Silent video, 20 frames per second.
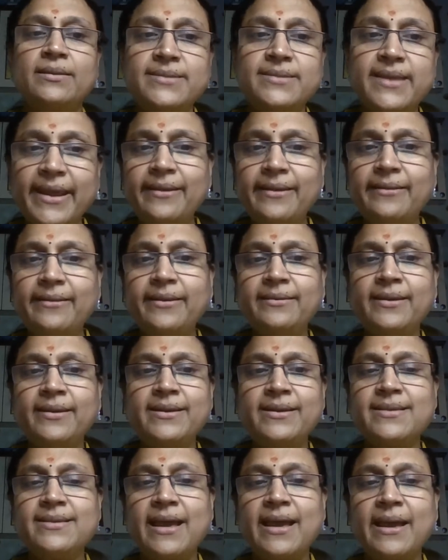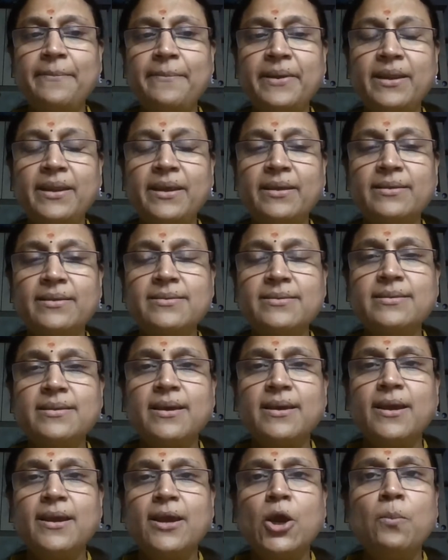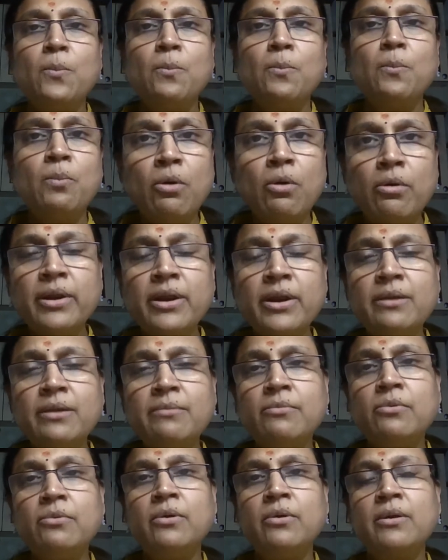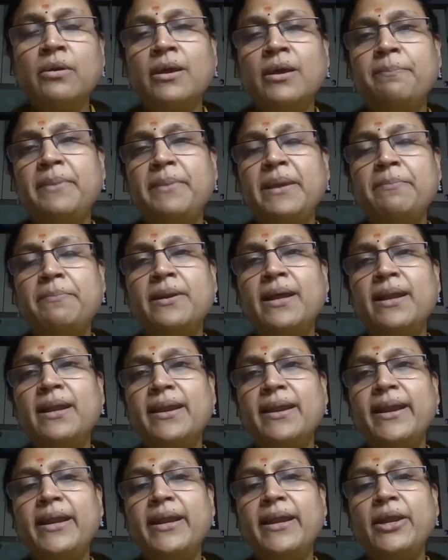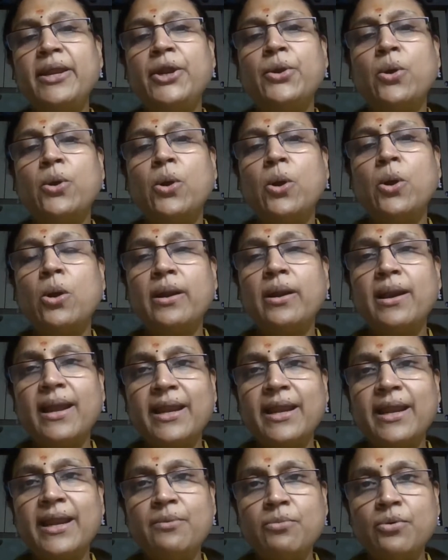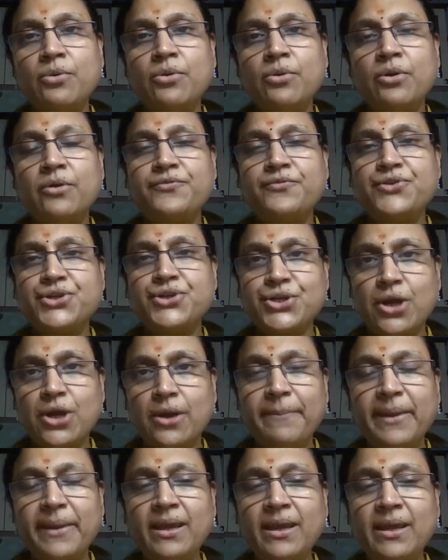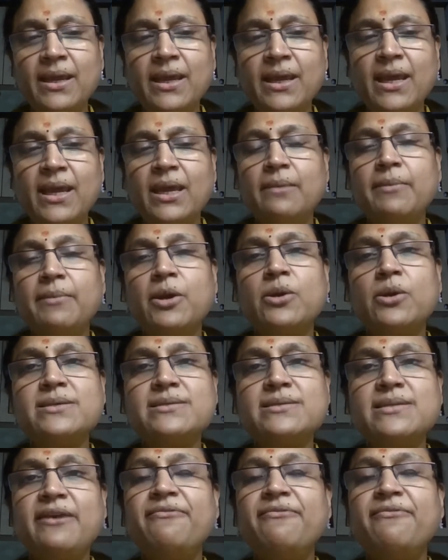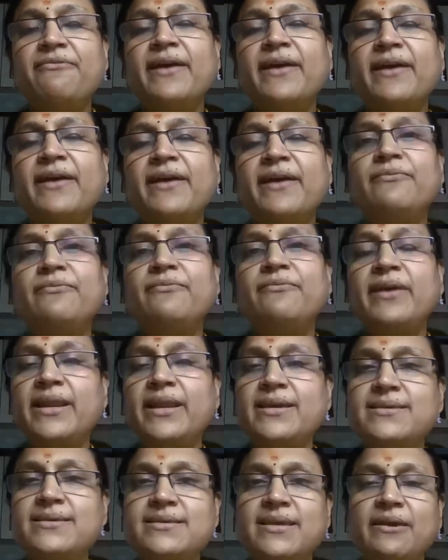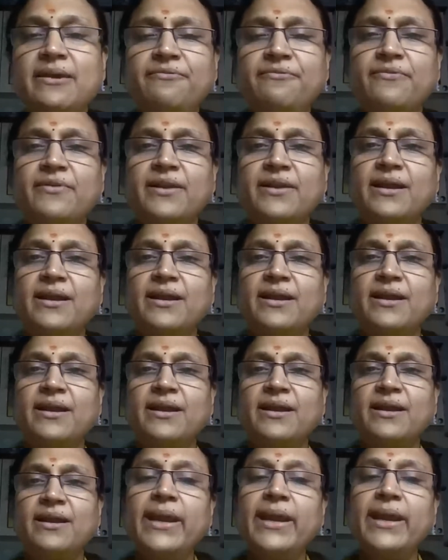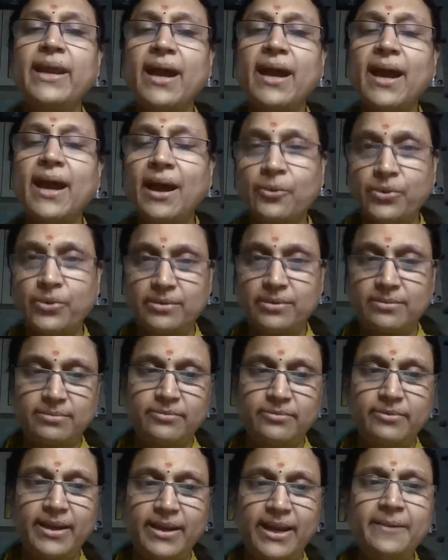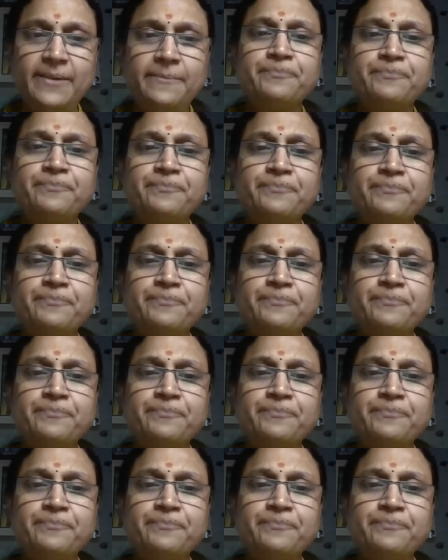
The second thing that is happening is more and more people are getting into online mode of shopping because they find that very safe rather than going out. Right?